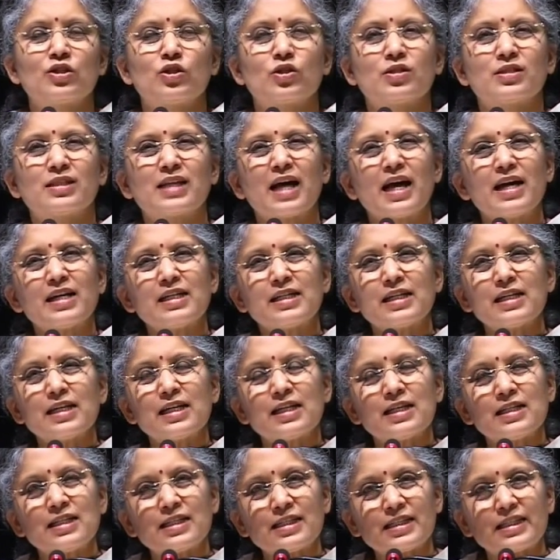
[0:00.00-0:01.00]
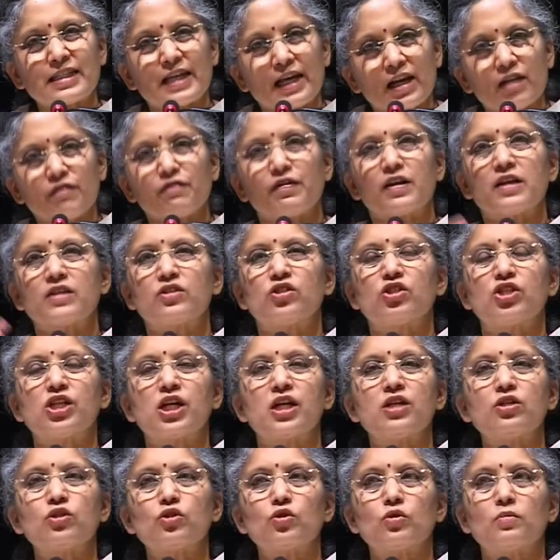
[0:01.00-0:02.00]
Society itself has
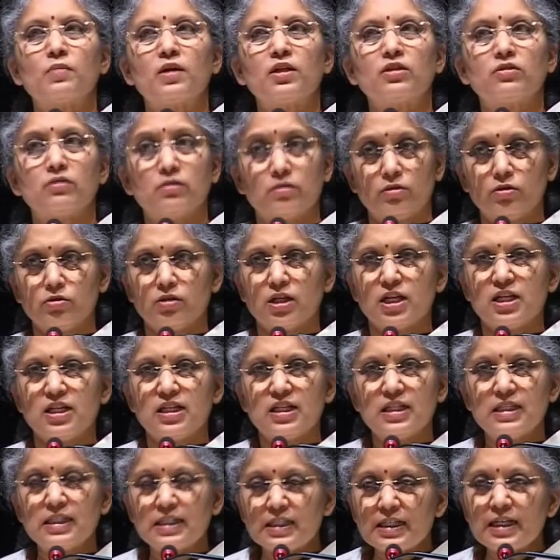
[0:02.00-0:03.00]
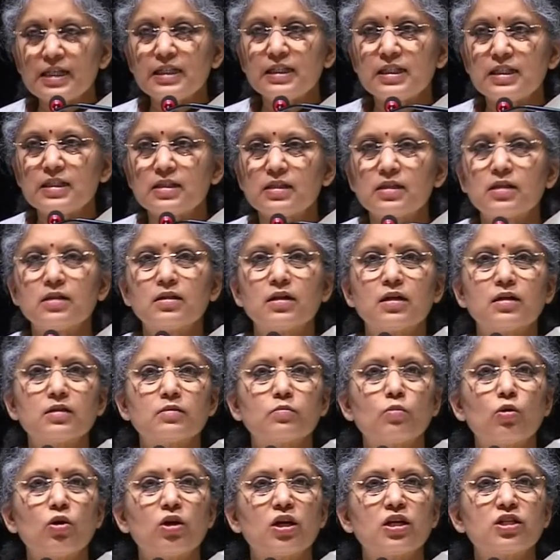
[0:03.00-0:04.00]
changed so much. You can distinctly see there
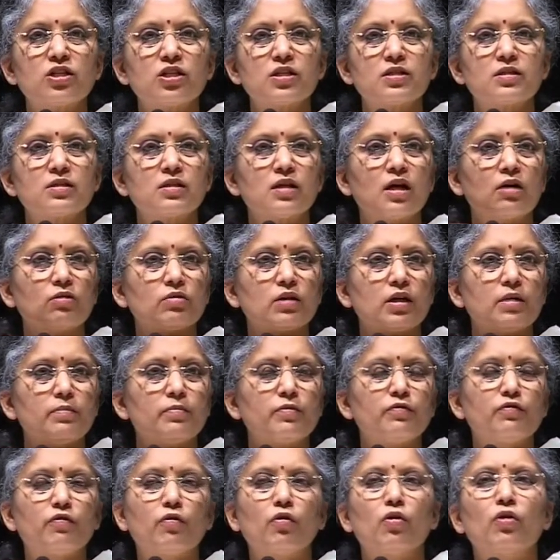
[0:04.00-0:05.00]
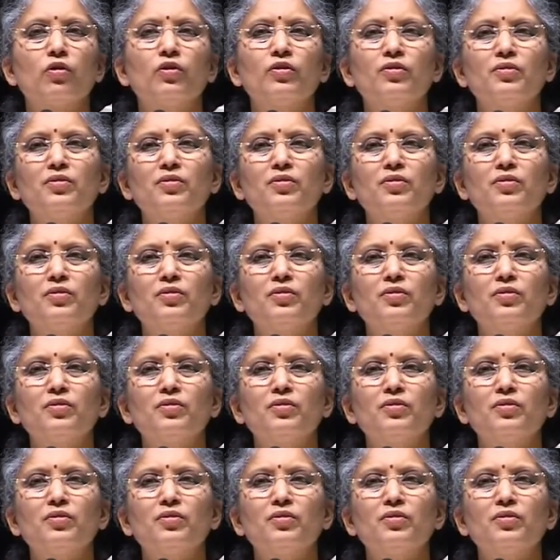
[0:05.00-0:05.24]
is more rajas now than before.